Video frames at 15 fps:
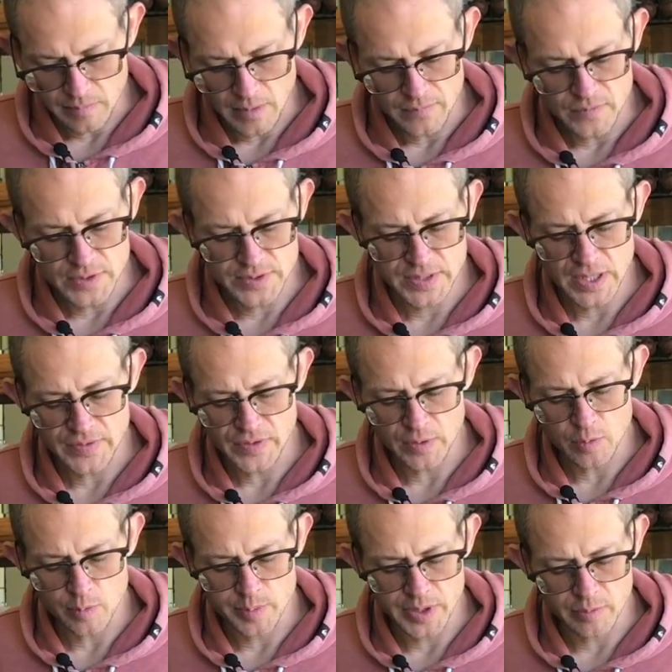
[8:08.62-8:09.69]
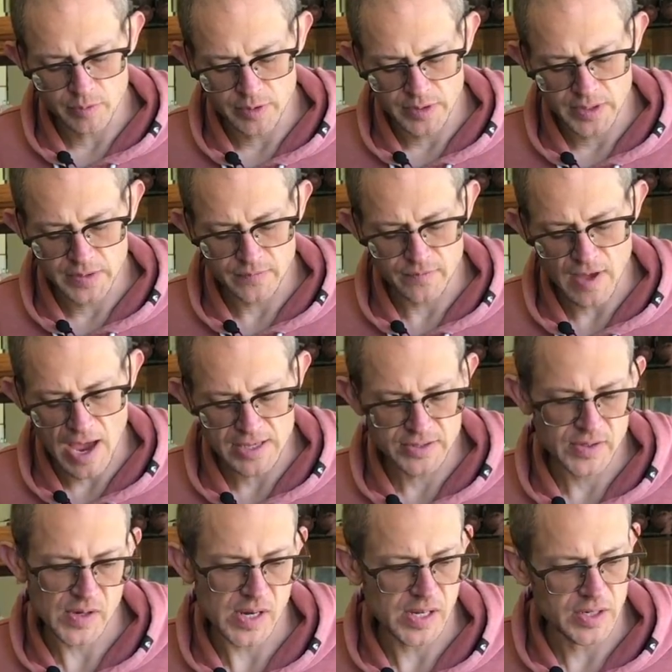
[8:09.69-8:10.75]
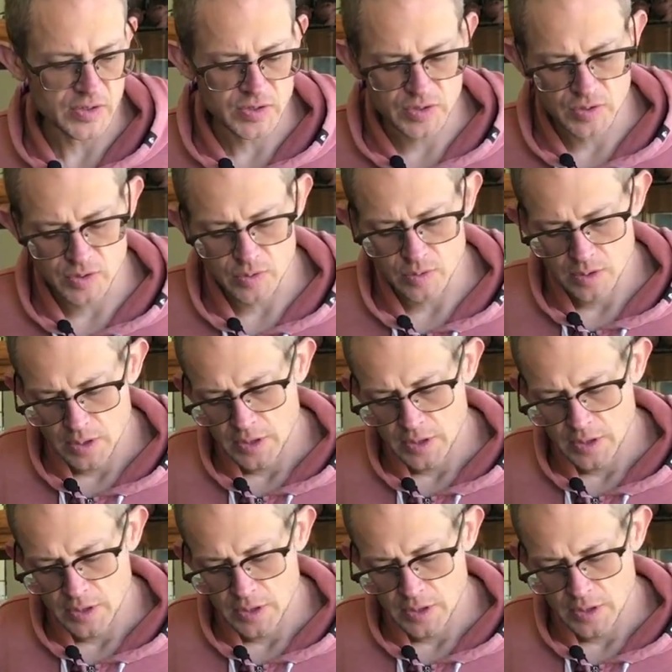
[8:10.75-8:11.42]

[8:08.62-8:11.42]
This tea, I think, will be really fascinating too.